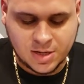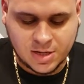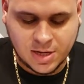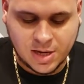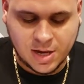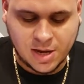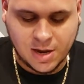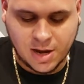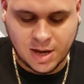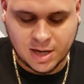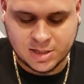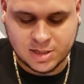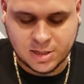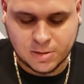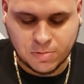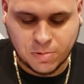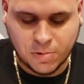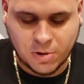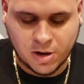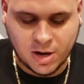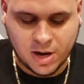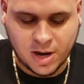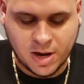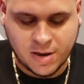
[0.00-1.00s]
Yeah, I should
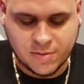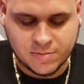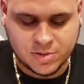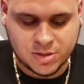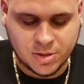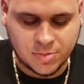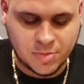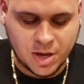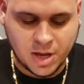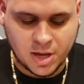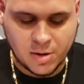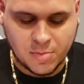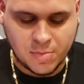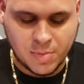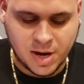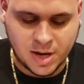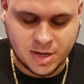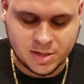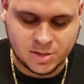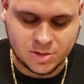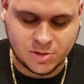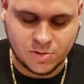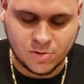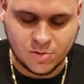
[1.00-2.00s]
probably have some kind of
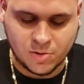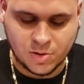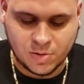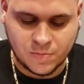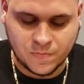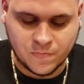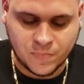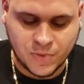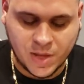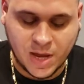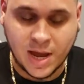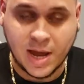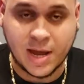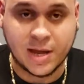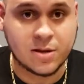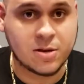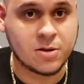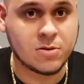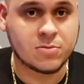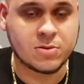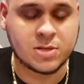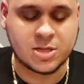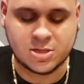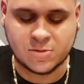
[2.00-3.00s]
mask on. I
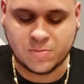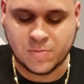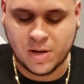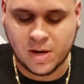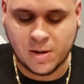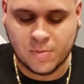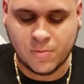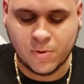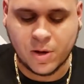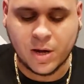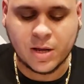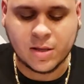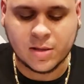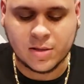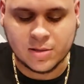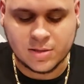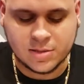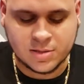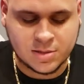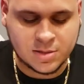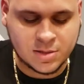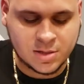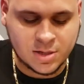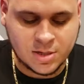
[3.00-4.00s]
know this, but I'm
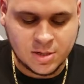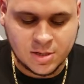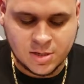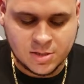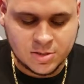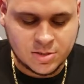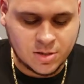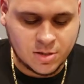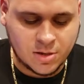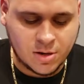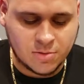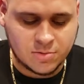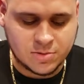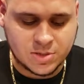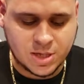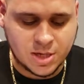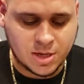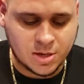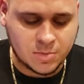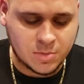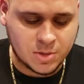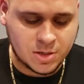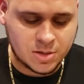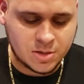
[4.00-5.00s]
reckless. So don't
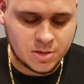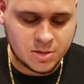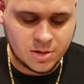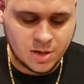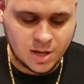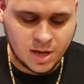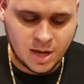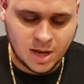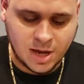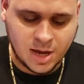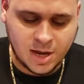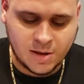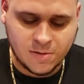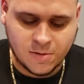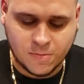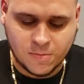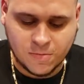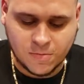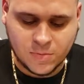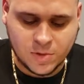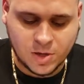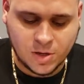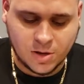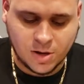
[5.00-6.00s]
tell me. I hate
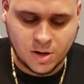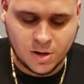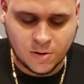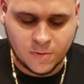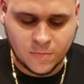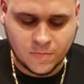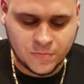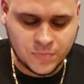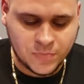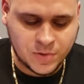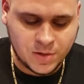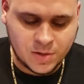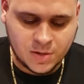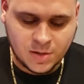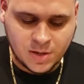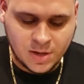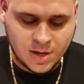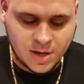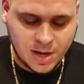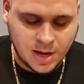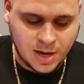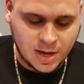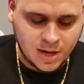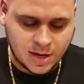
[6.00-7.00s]
them, you know.
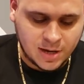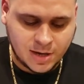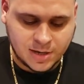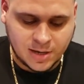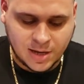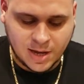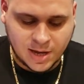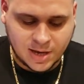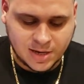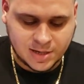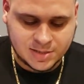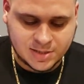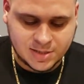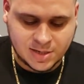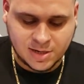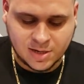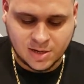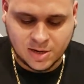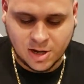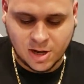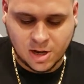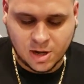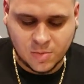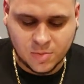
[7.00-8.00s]
I can see the
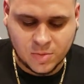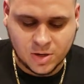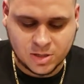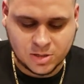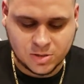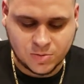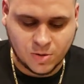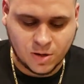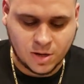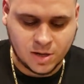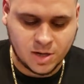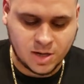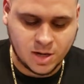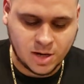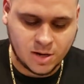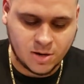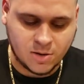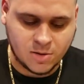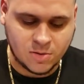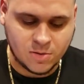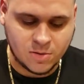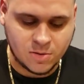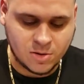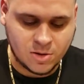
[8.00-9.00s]
comments right
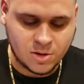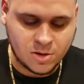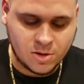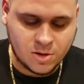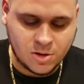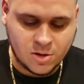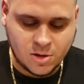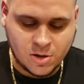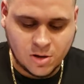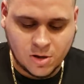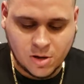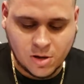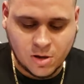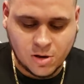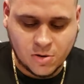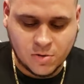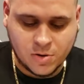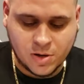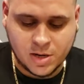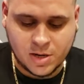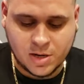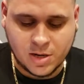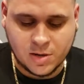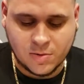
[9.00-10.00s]
now. Oh,
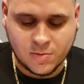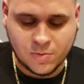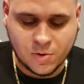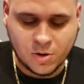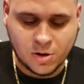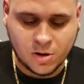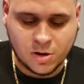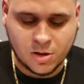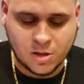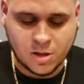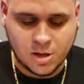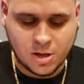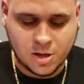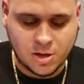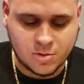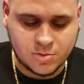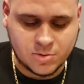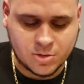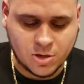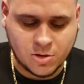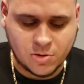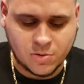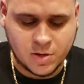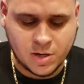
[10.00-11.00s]
he didn't wear
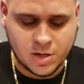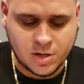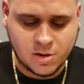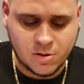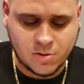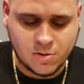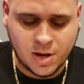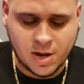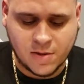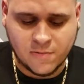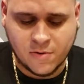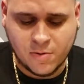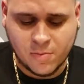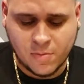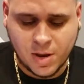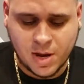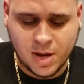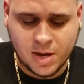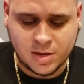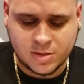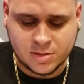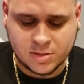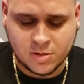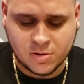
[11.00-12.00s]
gloves. Oh, he don't have a
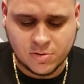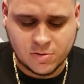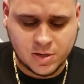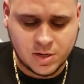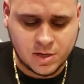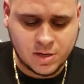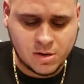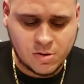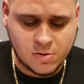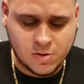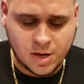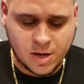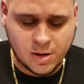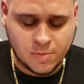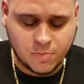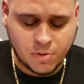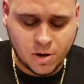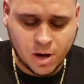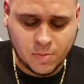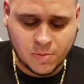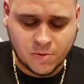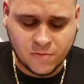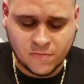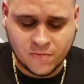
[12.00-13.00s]
mask. Oh, he don't have
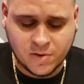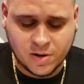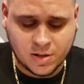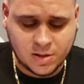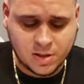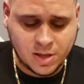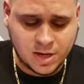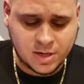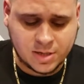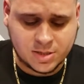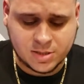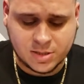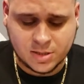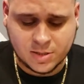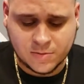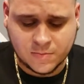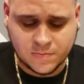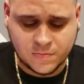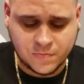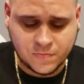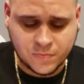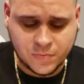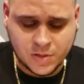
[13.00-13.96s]
proper ventilation.